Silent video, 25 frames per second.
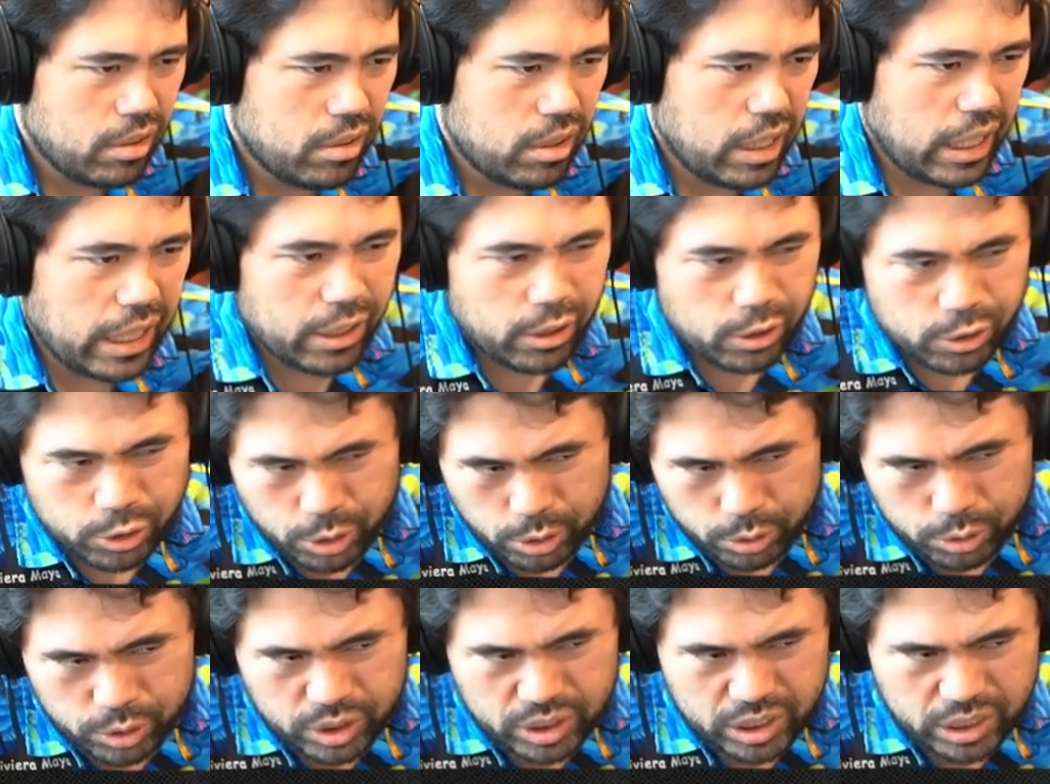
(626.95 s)
I can also go
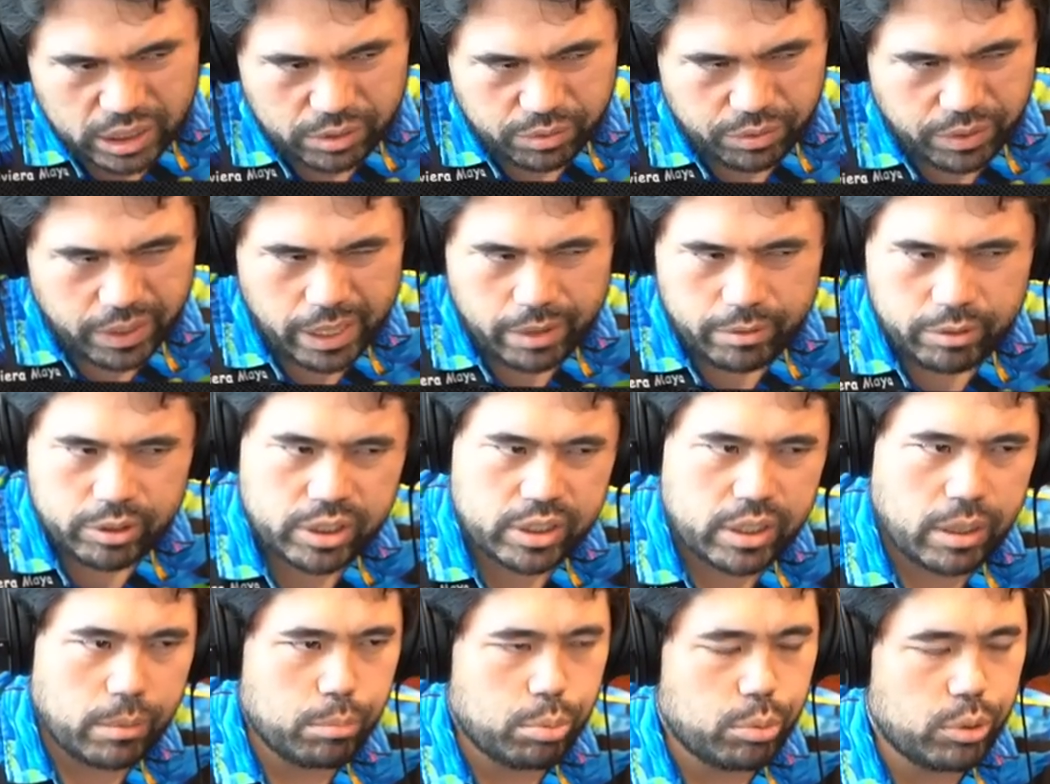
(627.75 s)
c5 at
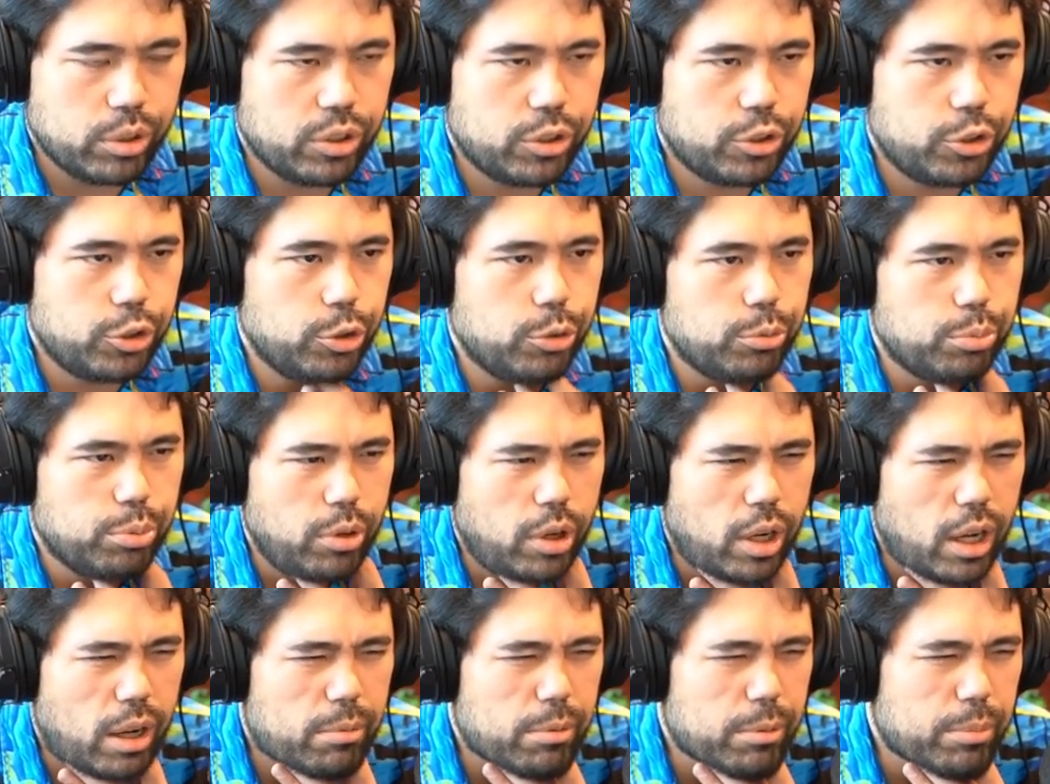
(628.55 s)
some point too
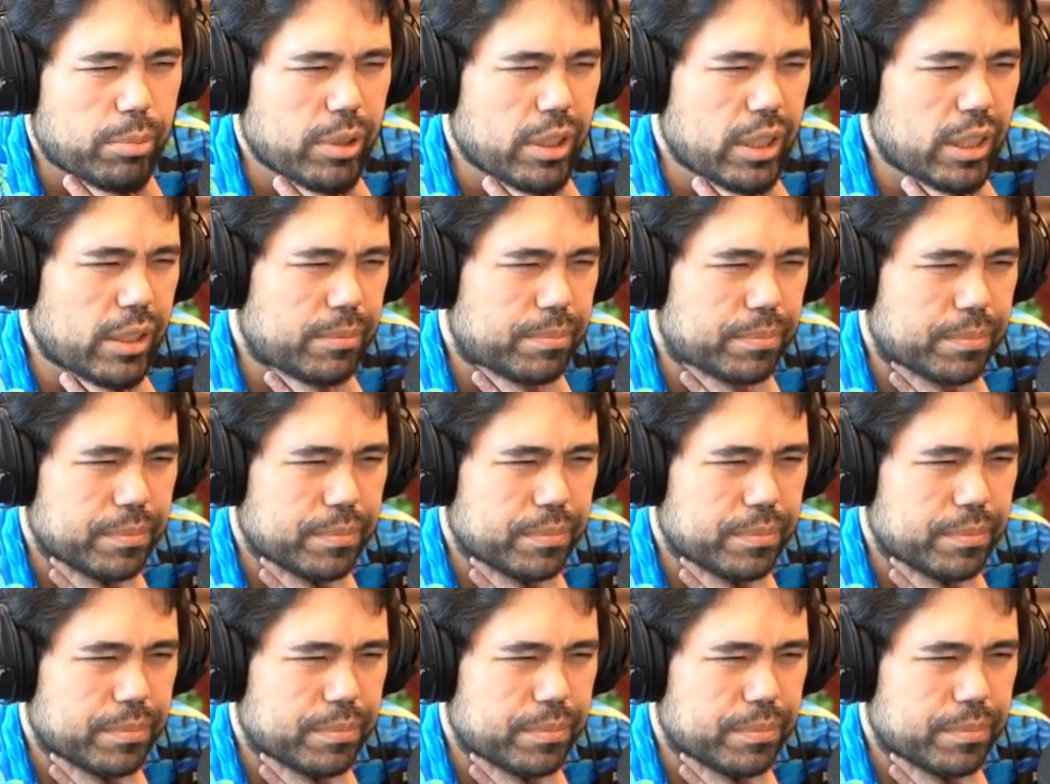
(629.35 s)
probably